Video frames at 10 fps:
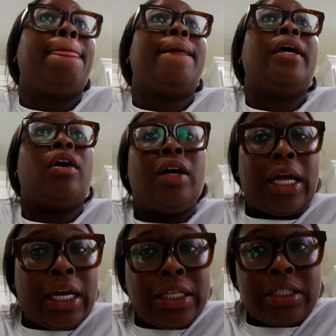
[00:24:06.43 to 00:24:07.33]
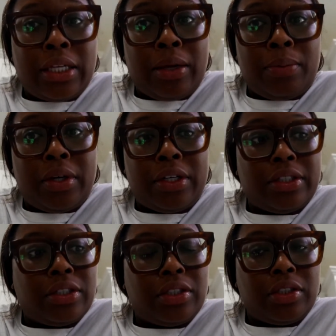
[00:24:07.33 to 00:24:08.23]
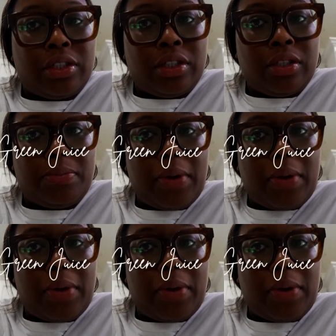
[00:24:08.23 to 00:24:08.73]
and all I ate today was the